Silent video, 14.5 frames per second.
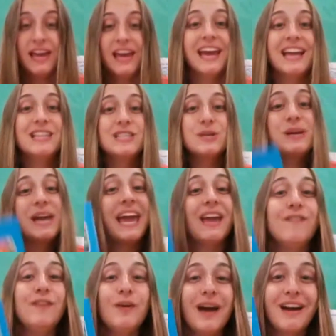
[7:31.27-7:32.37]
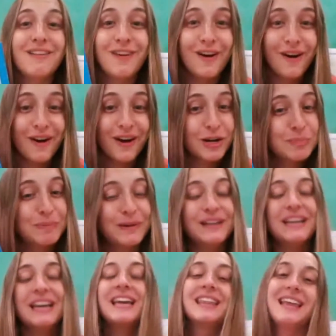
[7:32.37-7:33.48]
It's okay if you have a hard book.
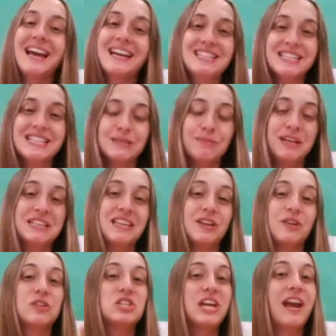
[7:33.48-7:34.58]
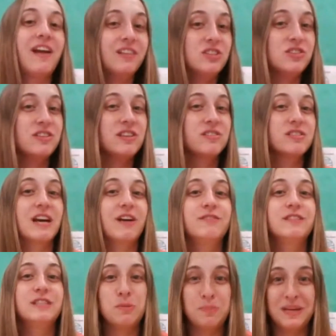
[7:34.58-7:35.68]
That just means that you're challenging yourself
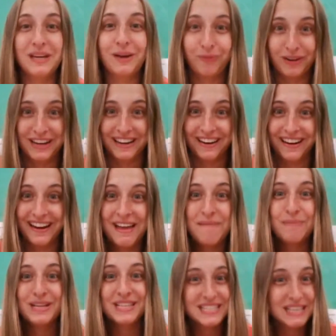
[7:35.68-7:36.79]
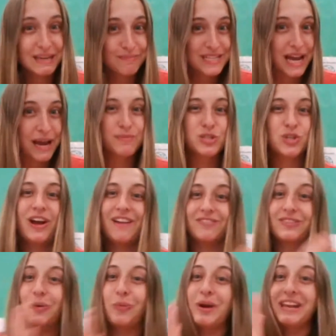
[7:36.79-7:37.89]
to be a reader. But sometimes you'll have
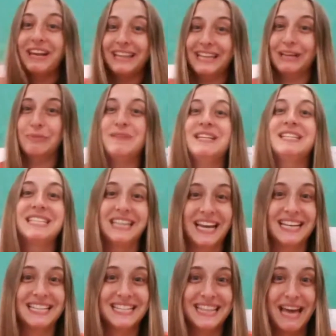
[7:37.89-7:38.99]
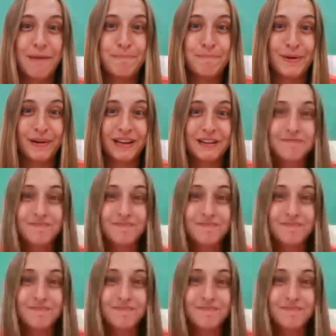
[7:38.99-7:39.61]
to wait a little bit to get to that book.